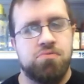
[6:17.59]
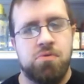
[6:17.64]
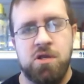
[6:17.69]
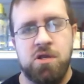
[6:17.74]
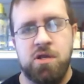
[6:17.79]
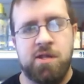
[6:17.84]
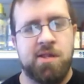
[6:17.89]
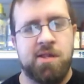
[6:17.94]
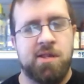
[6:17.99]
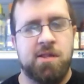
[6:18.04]

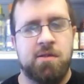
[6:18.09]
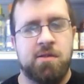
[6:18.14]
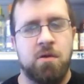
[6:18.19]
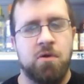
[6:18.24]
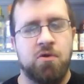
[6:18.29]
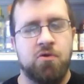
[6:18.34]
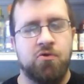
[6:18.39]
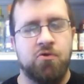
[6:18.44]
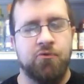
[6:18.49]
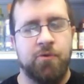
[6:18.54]
It's
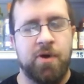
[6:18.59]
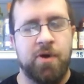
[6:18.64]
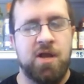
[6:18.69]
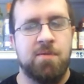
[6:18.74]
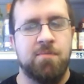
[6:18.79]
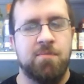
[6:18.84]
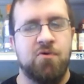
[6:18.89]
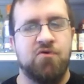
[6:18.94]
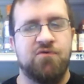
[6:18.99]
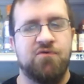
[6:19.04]
a
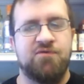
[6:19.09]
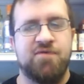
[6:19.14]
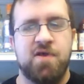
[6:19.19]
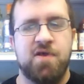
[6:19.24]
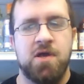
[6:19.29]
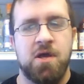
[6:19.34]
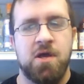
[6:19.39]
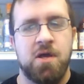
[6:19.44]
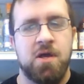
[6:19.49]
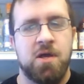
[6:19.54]
great
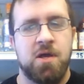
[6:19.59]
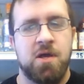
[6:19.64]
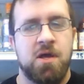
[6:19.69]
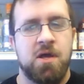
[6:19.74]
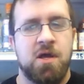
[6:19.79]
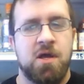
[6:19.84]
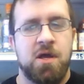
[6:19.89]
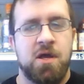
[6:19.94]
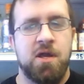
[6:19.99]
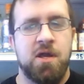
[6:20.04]
movie.
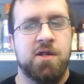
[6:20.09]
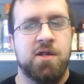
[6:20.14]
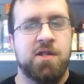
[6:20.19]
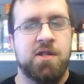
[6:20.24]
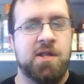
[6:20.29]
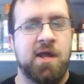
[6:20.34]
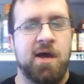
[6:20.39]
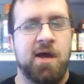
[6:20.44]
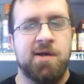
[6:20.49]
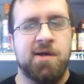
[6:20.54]

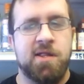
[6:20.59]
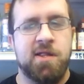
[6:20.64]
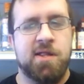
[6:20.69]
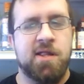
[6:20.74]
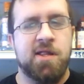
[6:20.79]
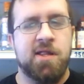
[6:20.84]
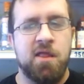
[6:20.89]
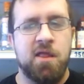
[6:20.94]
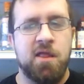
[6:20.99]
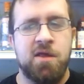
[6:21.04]
It's kind of
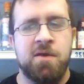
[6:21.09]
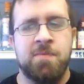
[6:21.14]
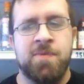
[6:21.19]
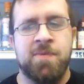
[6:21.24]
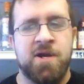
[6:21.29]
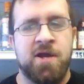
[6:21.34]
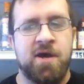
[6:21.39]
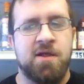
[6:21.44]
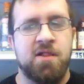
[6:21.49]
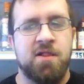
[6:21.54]
silly,
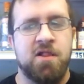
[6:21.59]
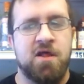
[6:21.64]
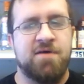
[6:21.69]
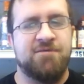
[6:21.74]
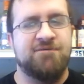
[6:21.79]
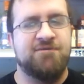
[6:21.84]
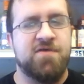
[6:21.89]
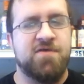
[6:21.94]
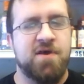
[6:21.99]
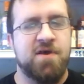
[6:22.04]
but I
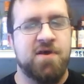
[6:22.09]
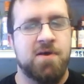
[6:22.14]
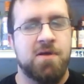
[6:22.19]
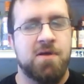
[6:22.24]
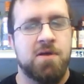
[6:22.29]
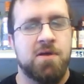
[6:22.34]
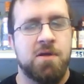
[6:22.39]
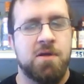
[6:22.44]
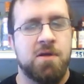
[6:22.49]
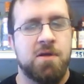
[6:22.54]
loved it.
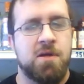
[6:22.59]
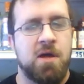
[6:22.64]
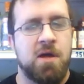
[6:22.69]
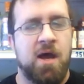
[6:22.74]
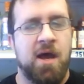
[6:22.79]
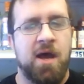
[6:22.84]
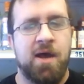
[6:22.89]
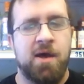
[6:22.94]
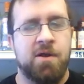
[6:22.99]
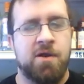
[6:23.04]

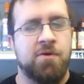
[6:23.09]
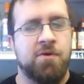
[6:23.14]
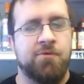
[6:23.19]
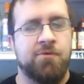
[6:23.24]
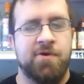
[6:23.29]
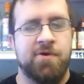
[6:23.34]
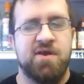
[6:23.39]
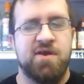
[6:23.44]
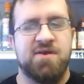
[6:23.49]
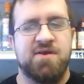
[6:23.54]
I had a
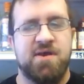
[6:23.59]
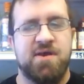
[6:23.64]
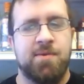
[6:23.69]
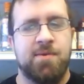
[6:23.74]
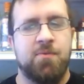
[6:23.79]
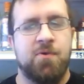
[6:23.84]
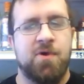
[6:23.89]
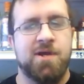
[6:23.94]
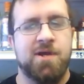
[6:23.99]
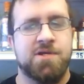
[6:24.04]
great
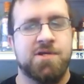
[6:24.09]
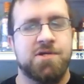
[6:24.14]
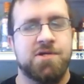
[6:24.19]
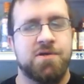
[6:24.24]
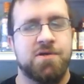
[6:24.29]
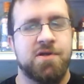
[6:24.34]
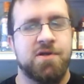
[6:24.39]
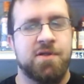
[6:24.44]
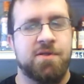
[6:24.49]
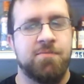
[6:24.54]
time watching
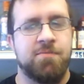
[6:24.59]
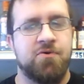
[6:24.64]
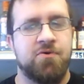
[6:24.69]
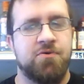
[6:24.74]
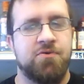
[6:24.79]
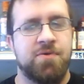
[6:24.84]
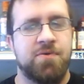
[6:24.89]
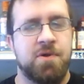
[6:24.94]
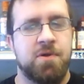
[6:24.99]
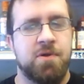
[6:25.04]
this
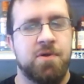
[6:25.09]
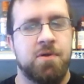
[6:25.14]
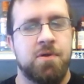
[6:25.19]
movie.